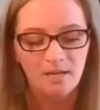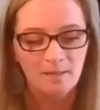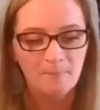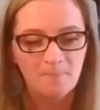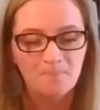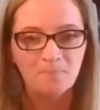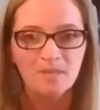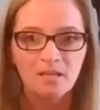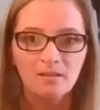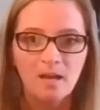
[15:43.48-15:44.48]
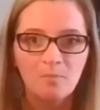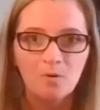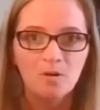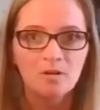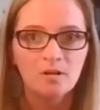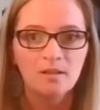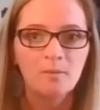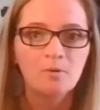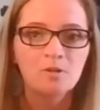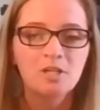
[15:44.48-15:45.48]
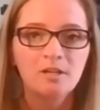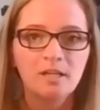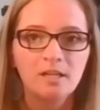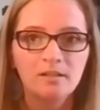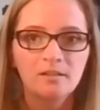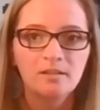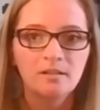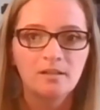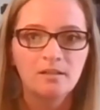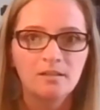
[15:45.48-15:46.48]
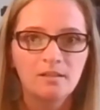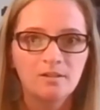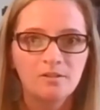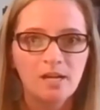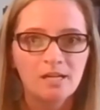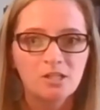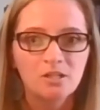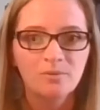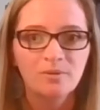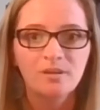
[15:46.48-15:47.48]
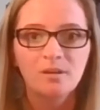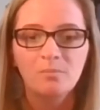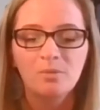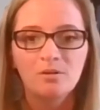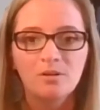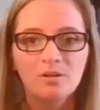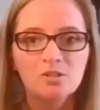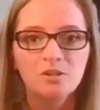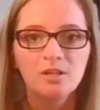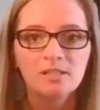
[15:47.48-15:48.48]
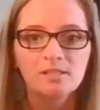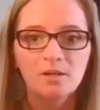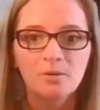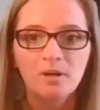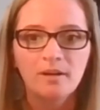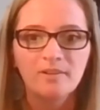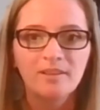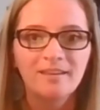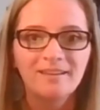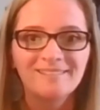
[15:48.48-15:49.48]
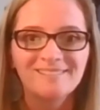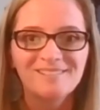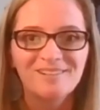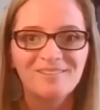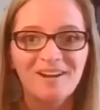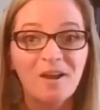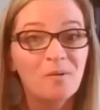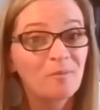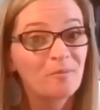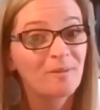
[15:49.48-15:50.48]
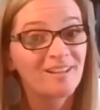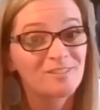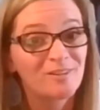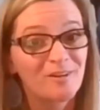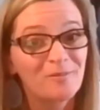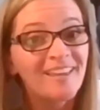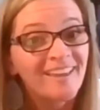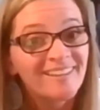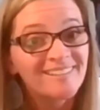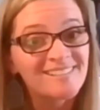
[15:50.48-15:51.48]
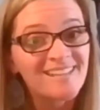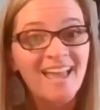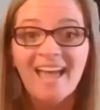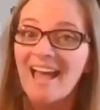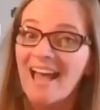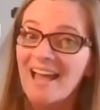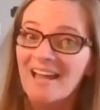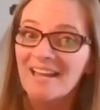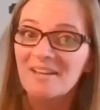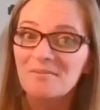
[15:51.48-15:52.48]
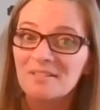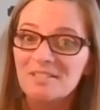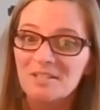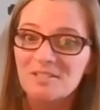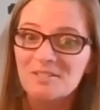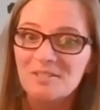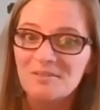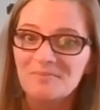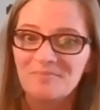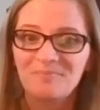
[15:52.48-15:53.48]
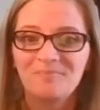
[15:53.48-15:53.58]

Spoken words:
a lot more sharing and interaction with the computer and showing you guys how to work everything. So I hope everybody has a great weekend. All right, we'll talk to you soon.